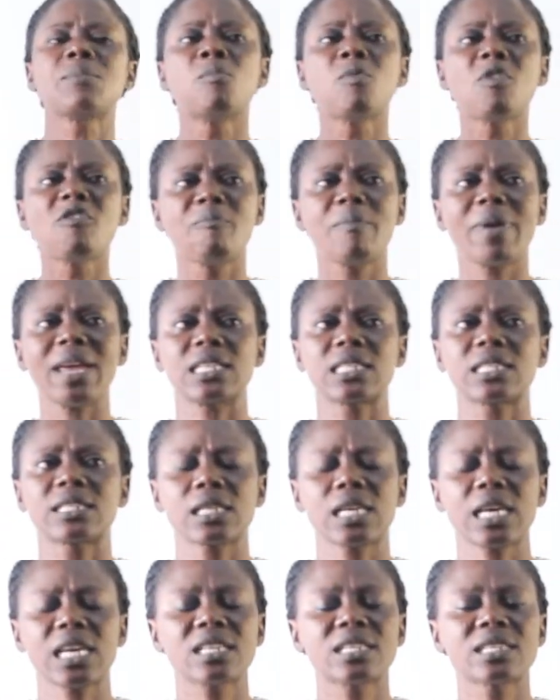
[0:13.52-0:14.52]

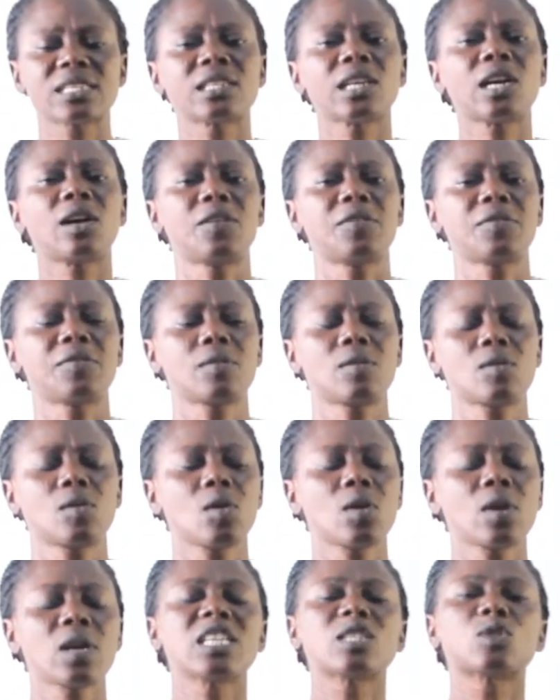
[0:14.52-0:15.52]
movement itself,
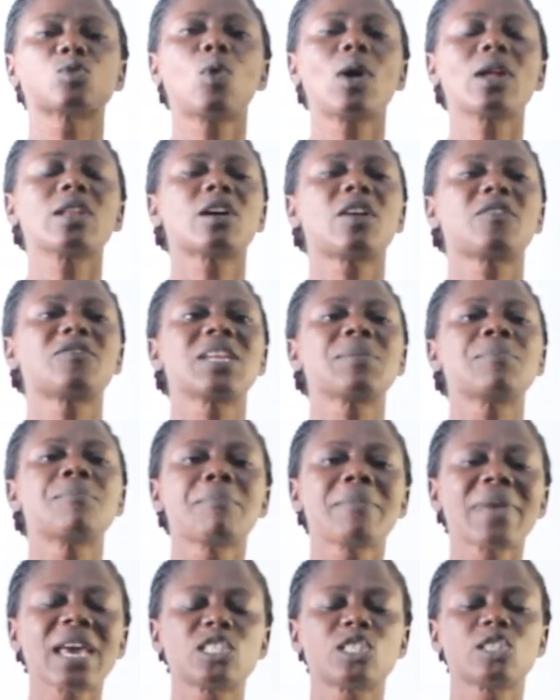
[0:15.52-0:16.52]
is one of the
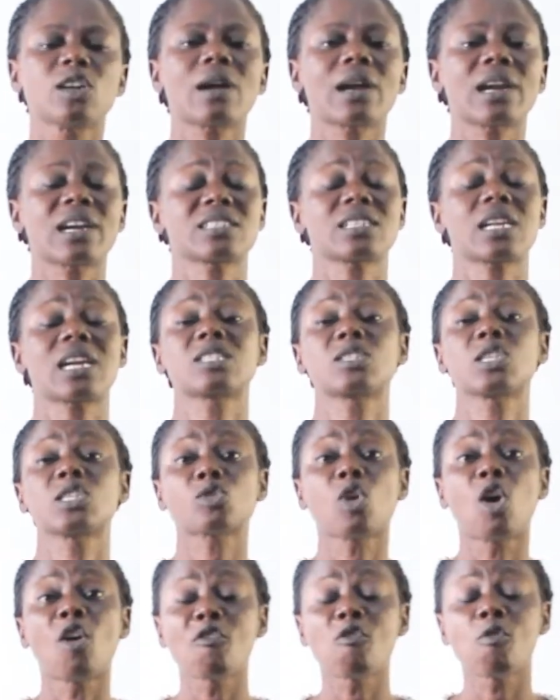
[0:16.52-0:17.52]
major characteristics
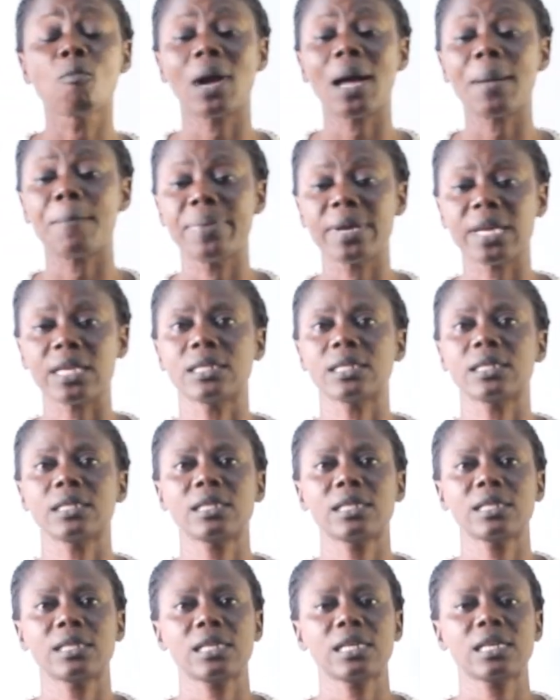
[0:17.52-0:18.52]
of human being.
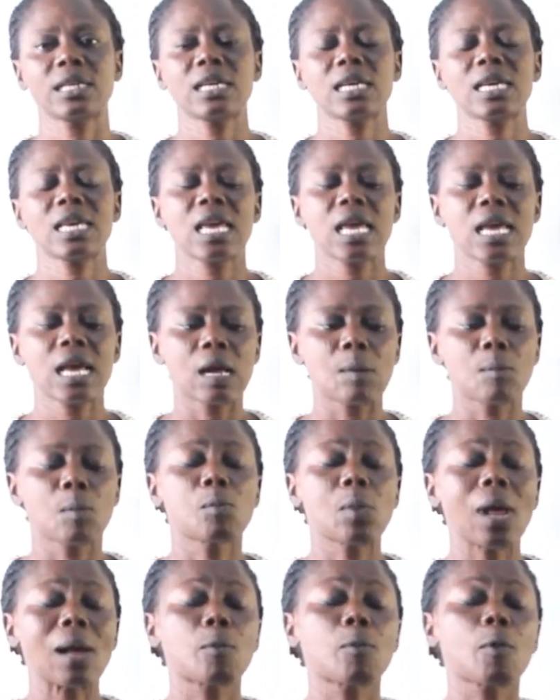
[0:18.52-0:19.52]

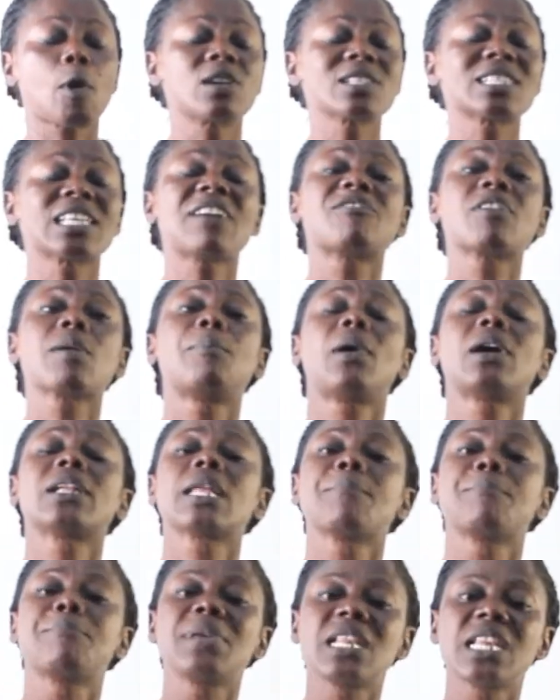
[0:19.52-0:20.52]
Because
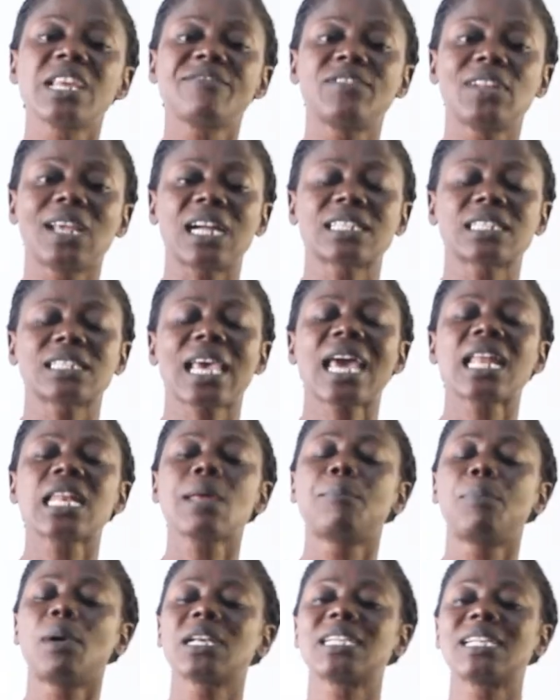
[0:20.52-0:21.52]
everybody believes that
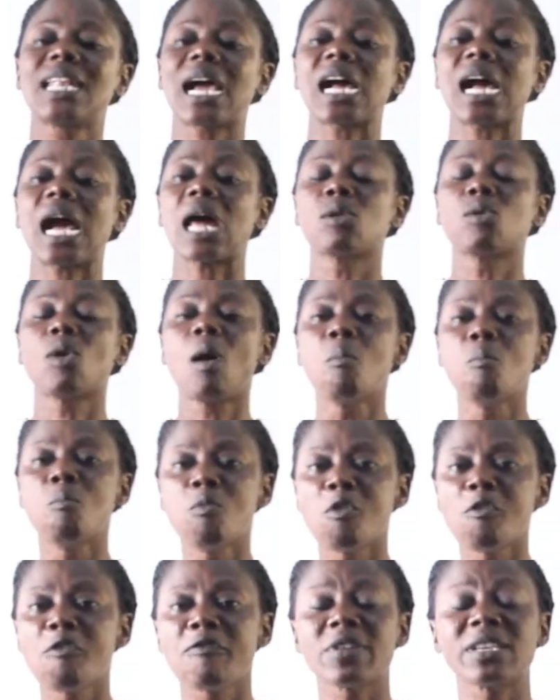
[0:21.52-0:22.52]
anybody that cannot
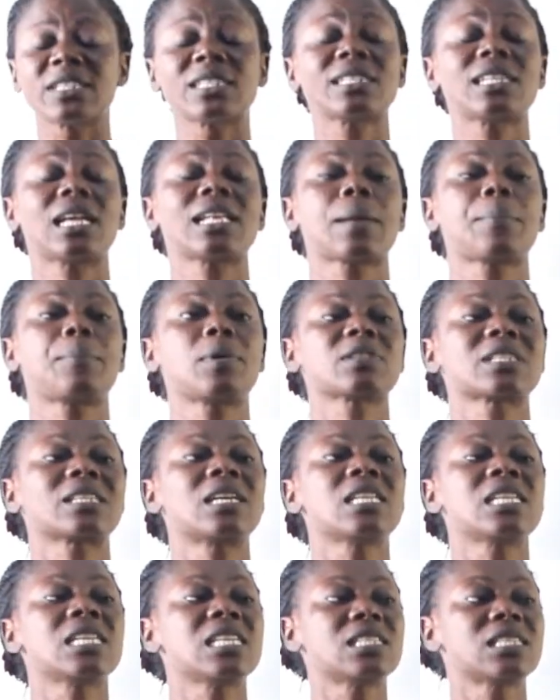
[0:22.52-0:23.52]
move, is it that the
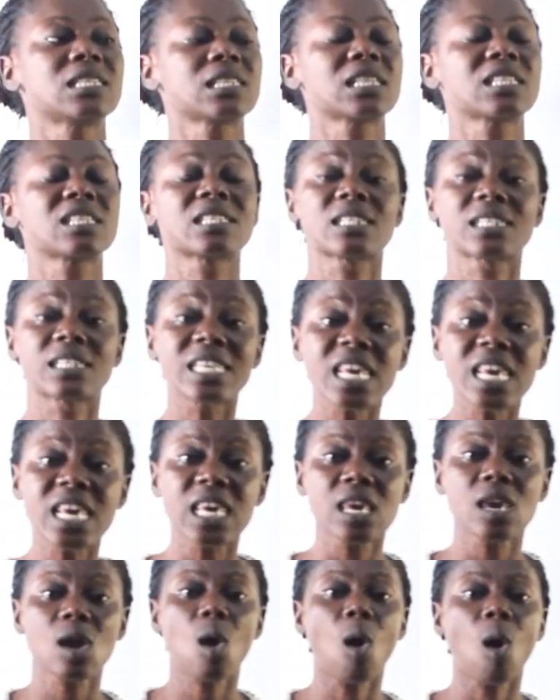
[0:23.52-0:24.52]
person is
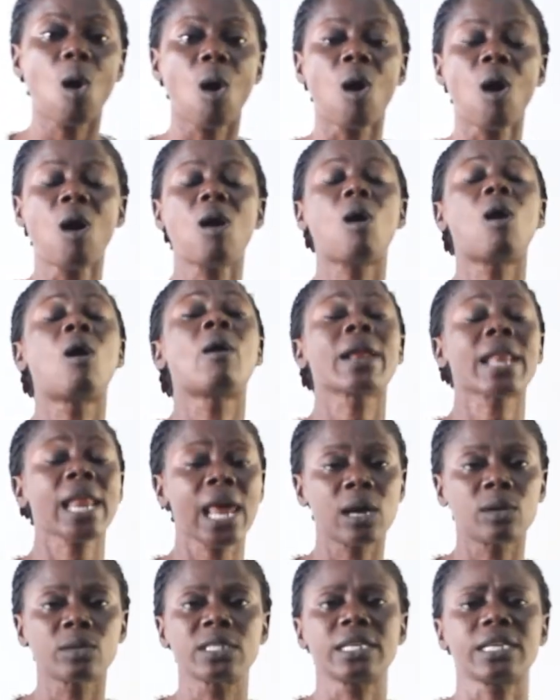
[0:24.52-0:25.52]
sick or
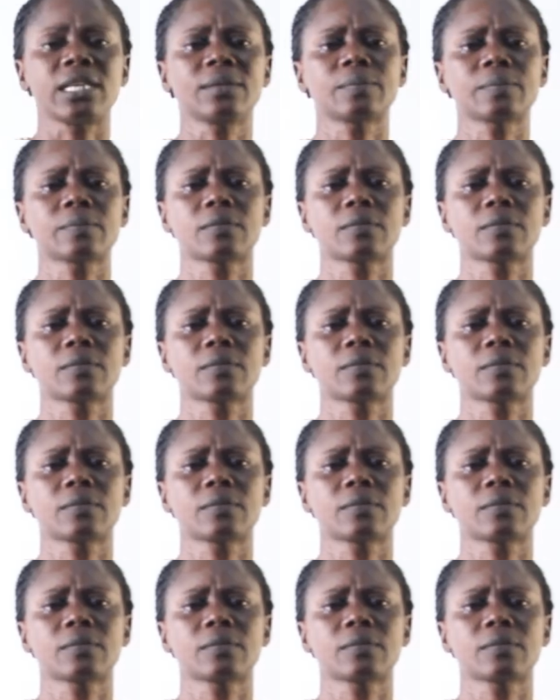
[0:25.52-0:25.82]
healthy?